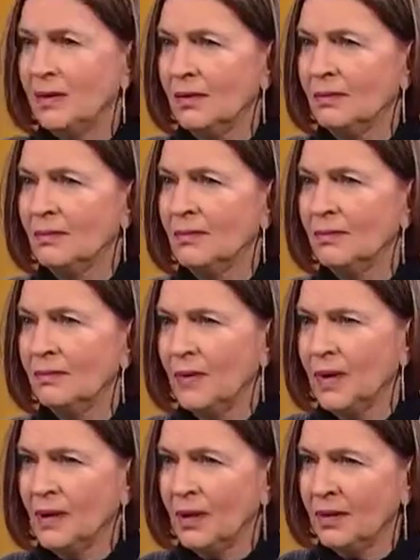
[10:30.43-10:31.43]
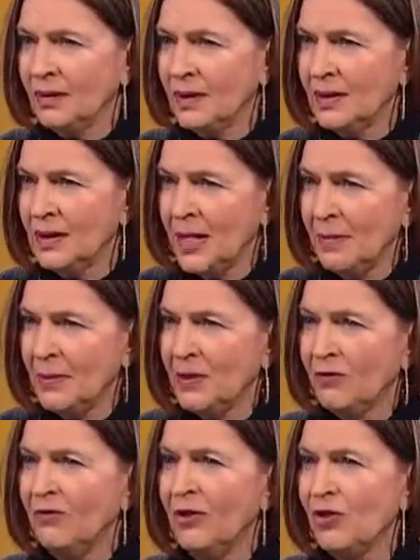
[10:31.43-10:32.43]
and uh, no.
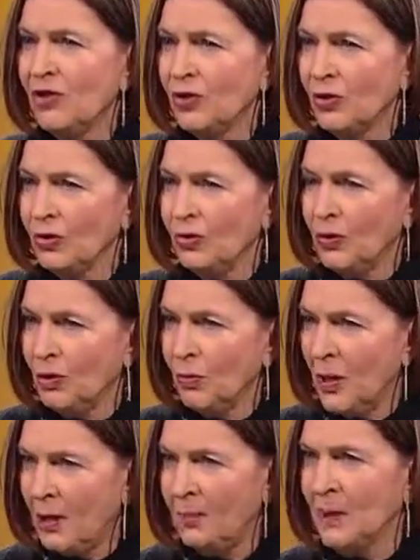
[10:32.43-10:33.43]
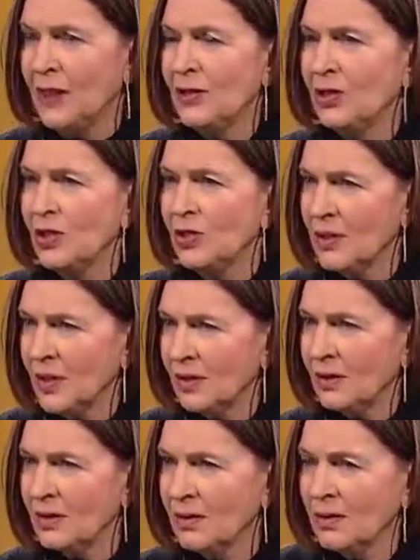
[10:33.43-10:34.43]
damaged fish or low no. populations.
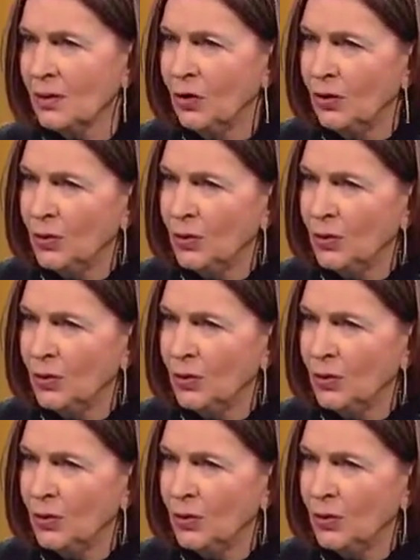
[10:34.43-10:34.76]
There, there is one